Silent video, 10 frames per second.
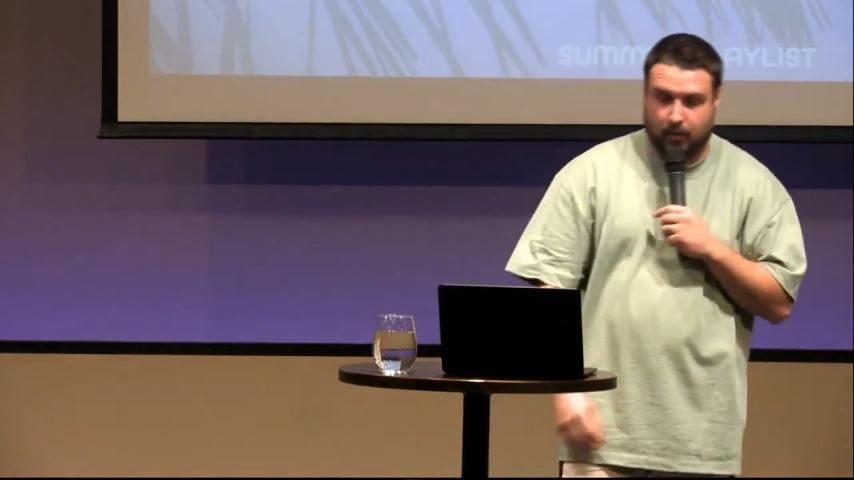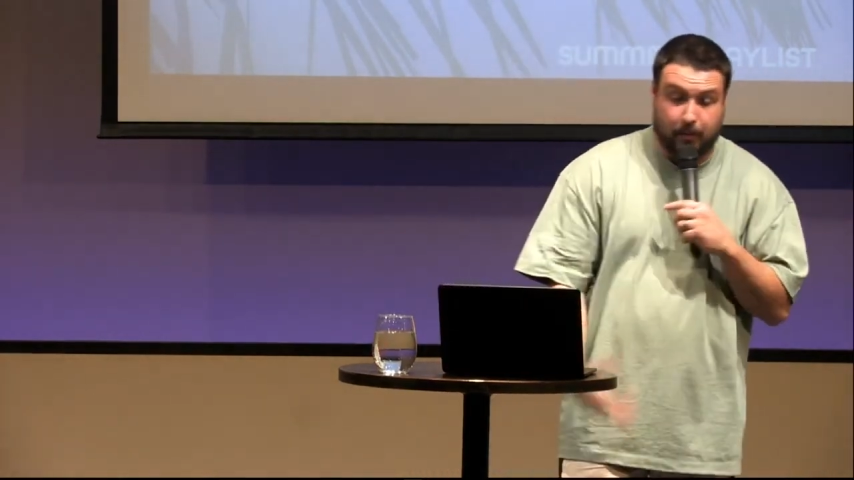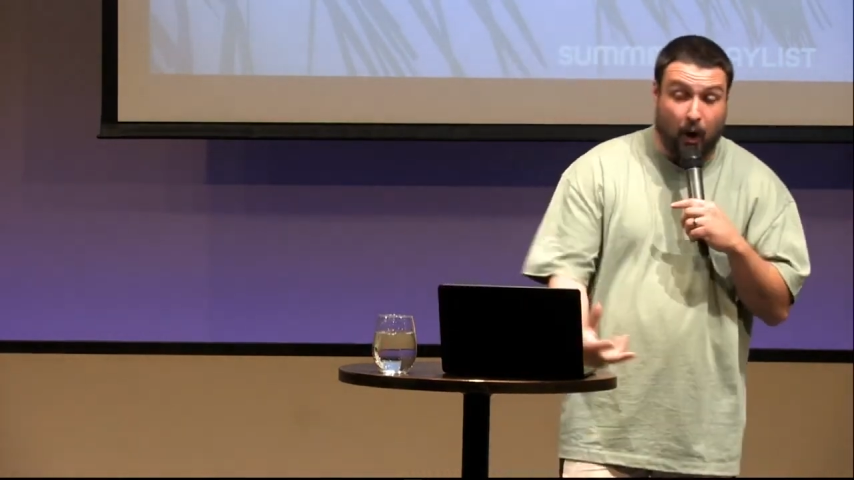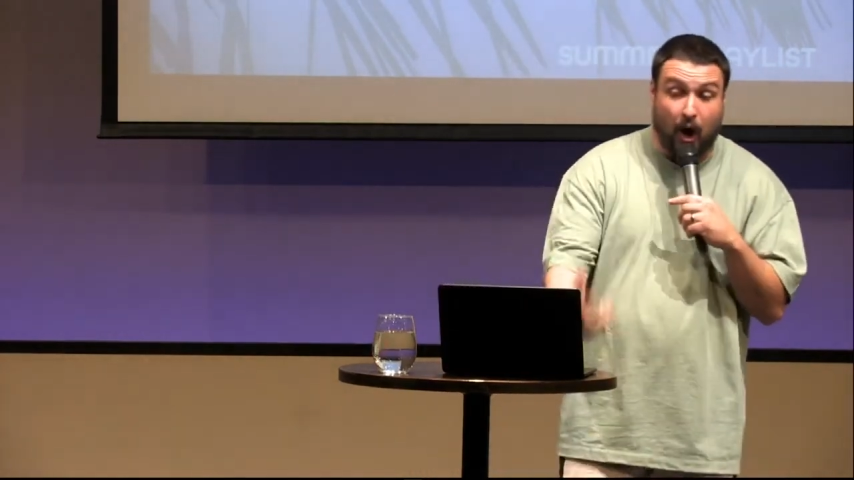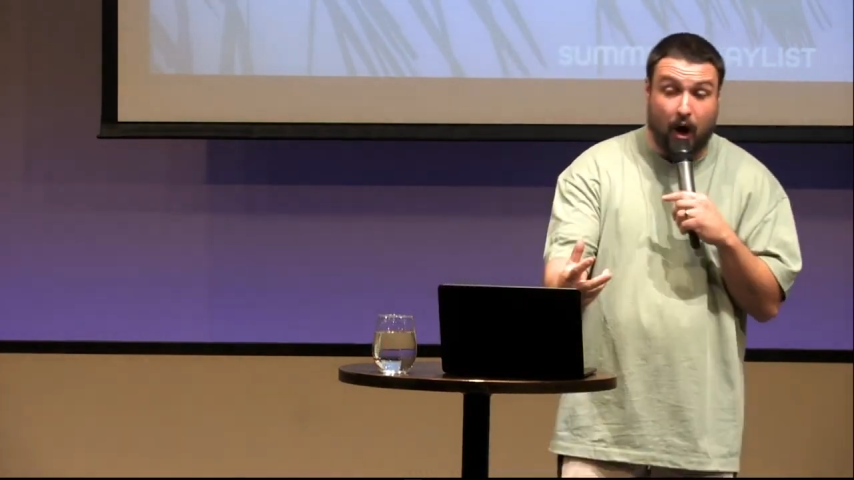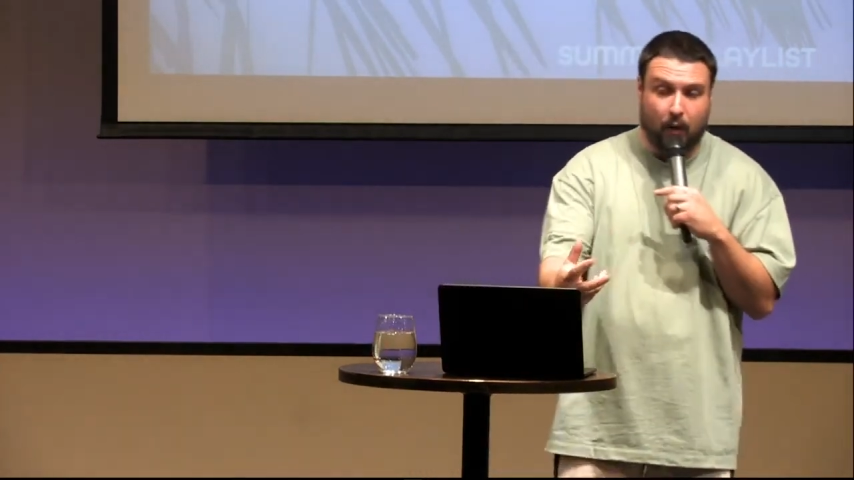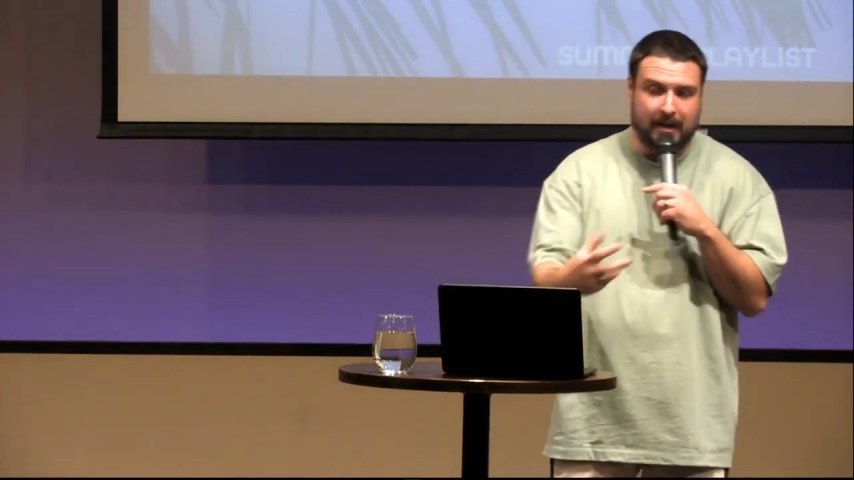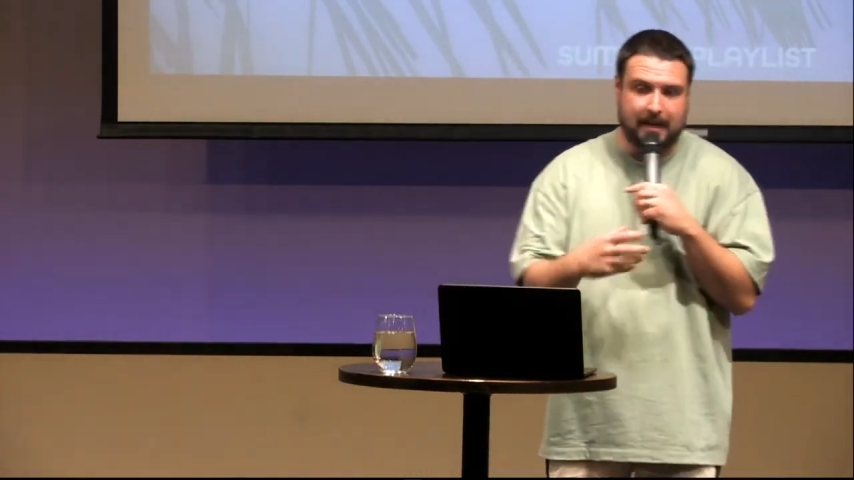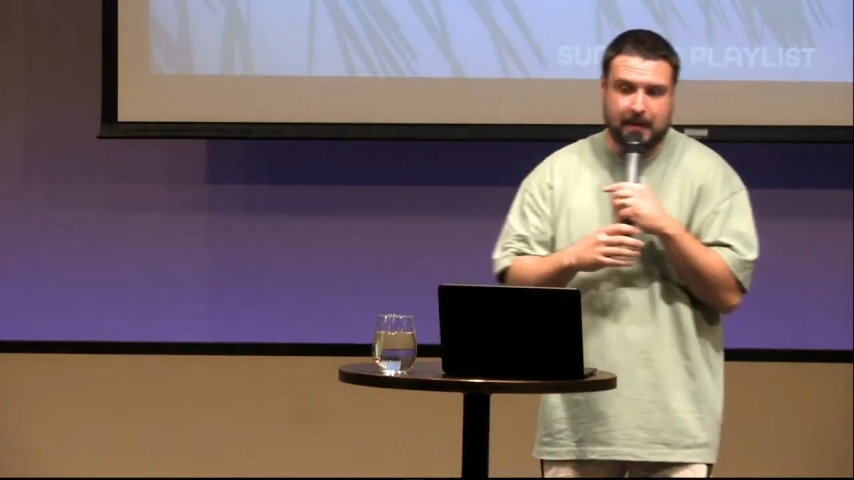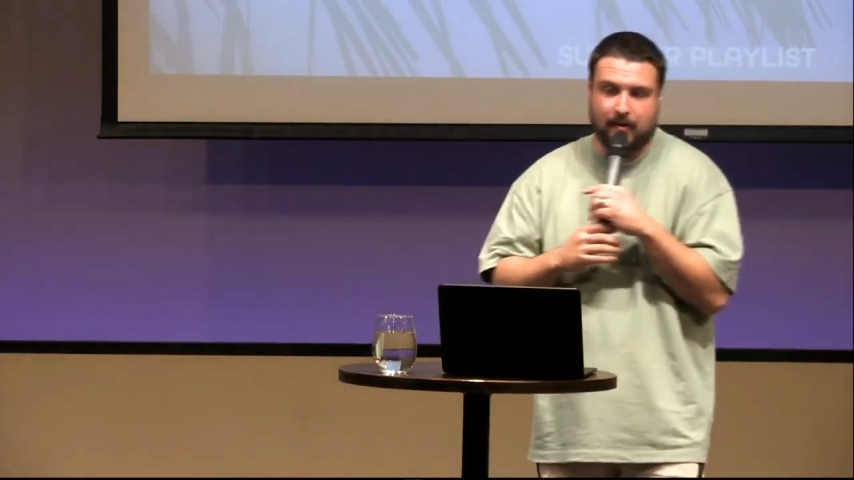When Paul,
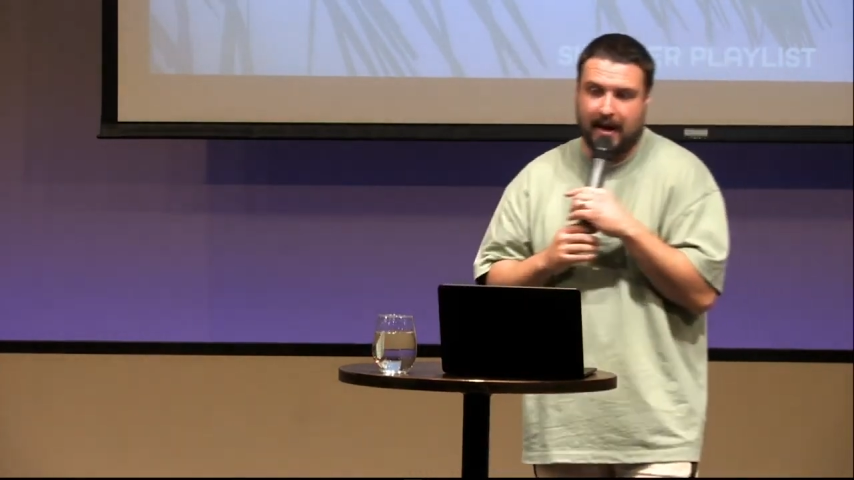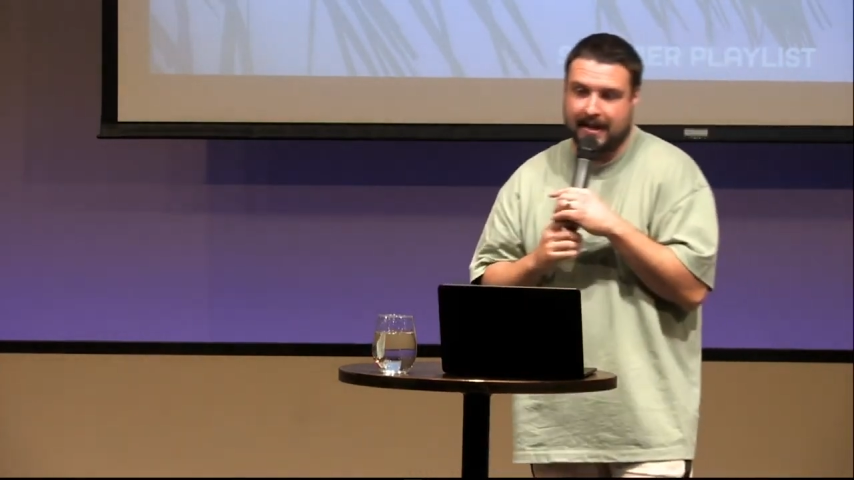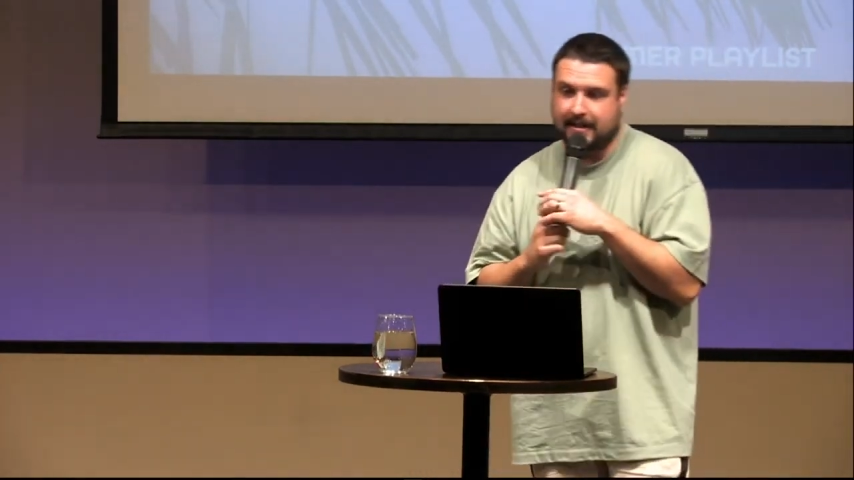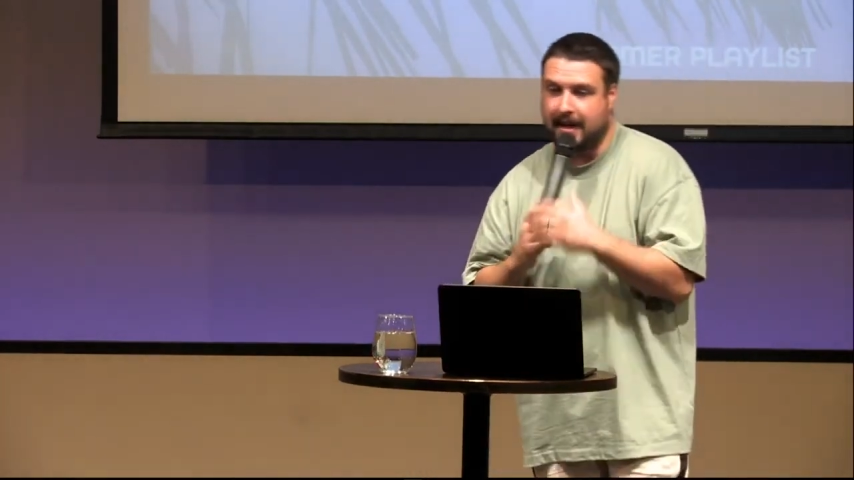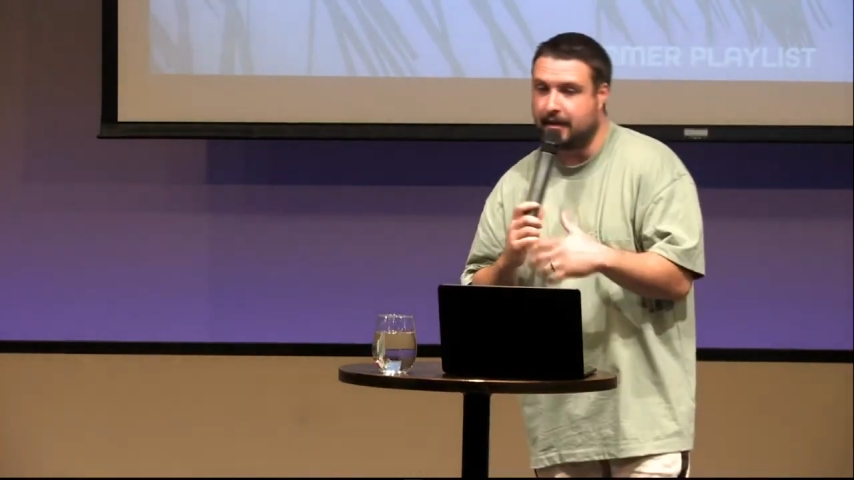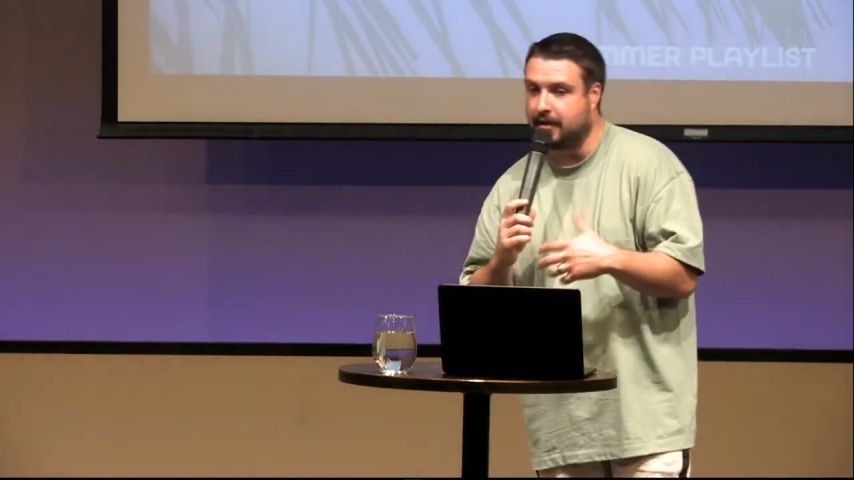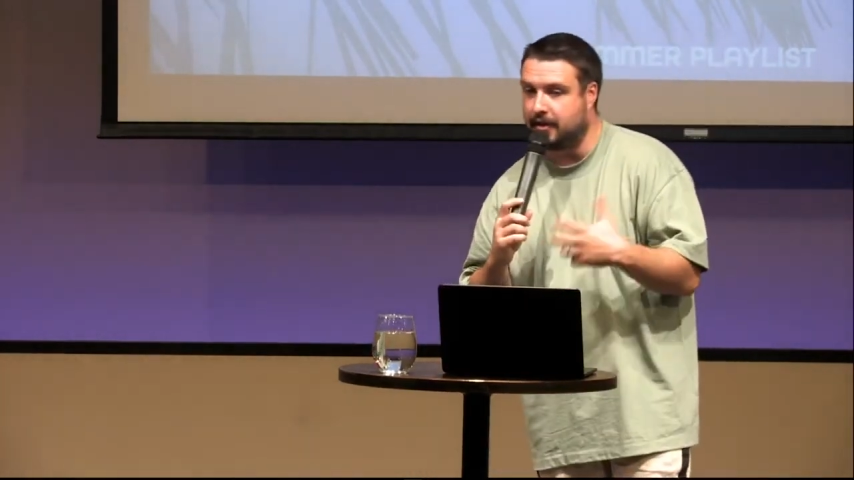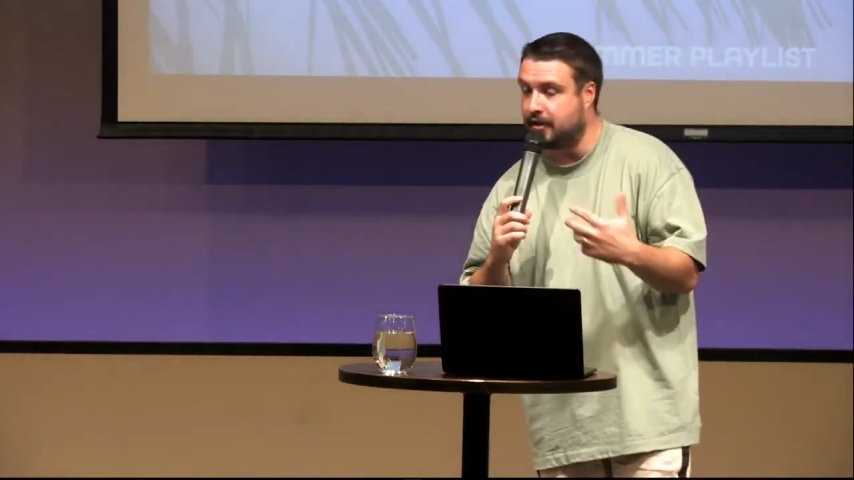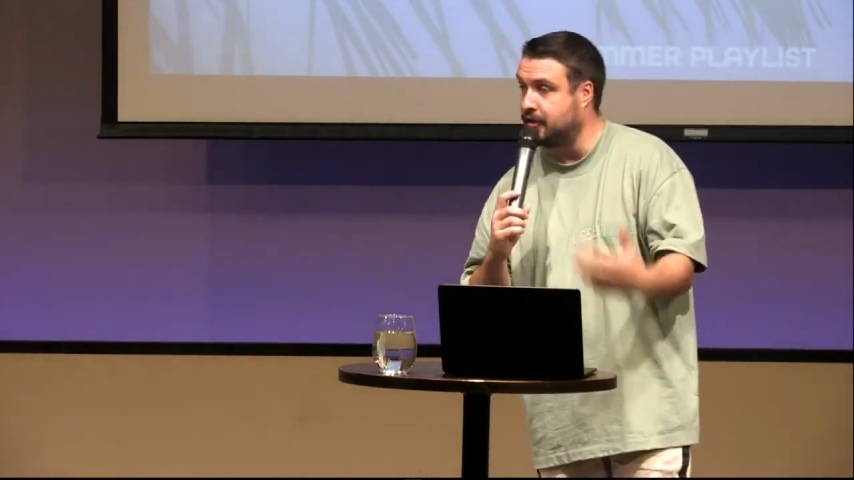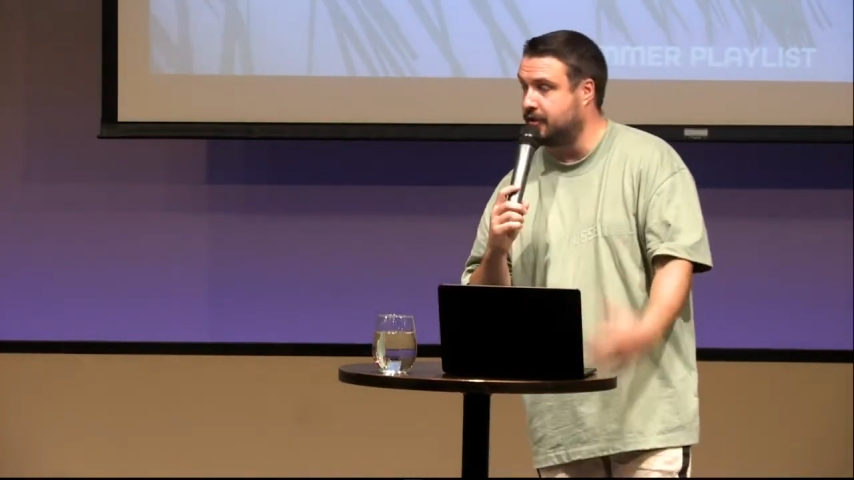when he was writing his letter
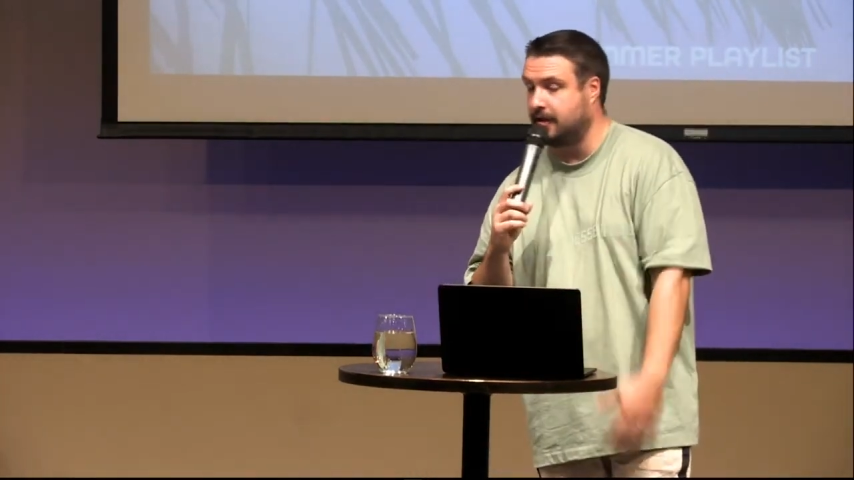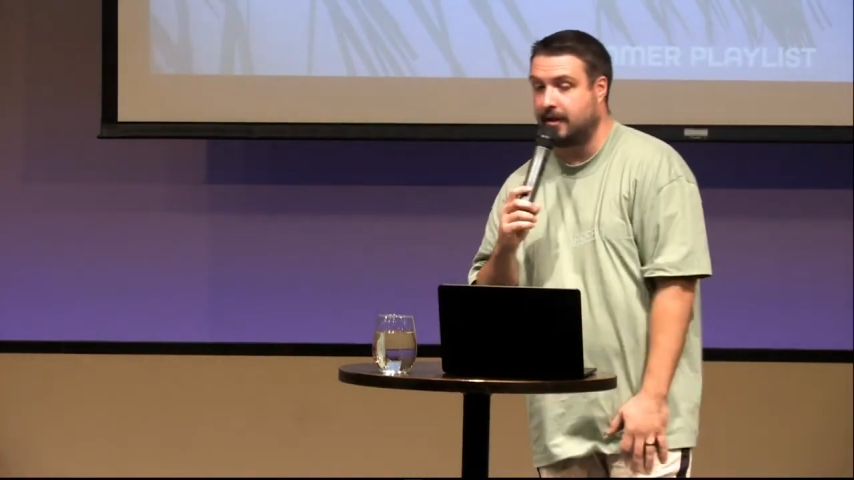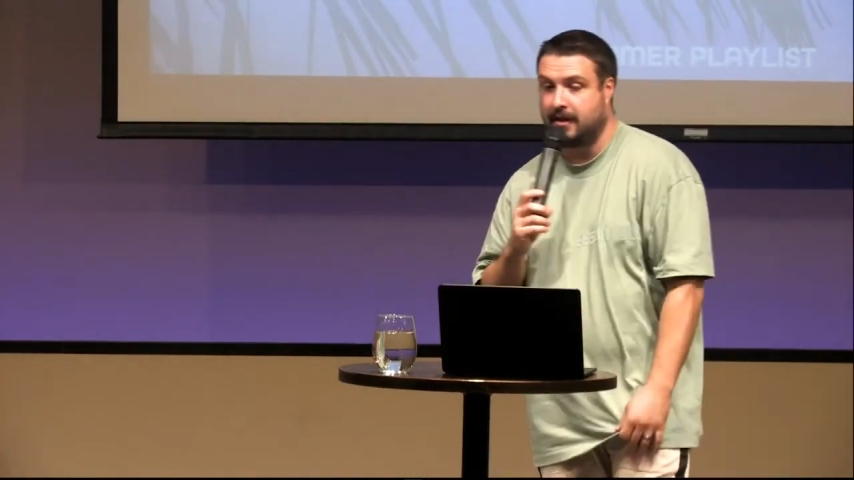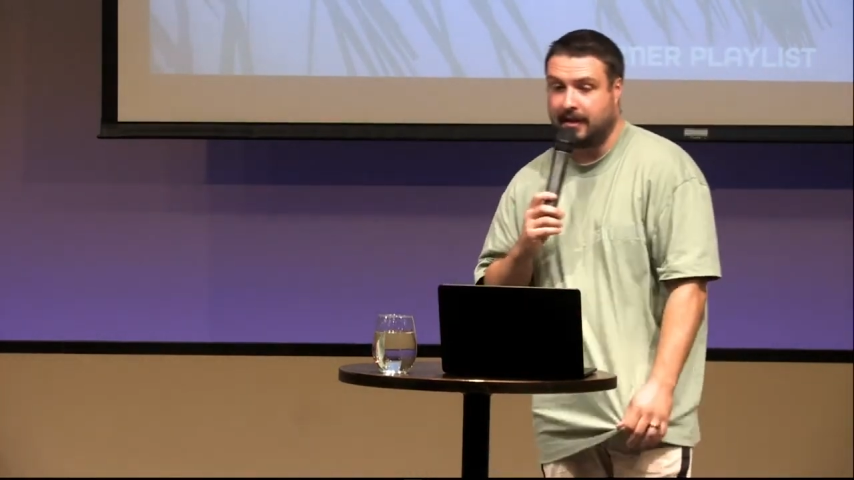to the church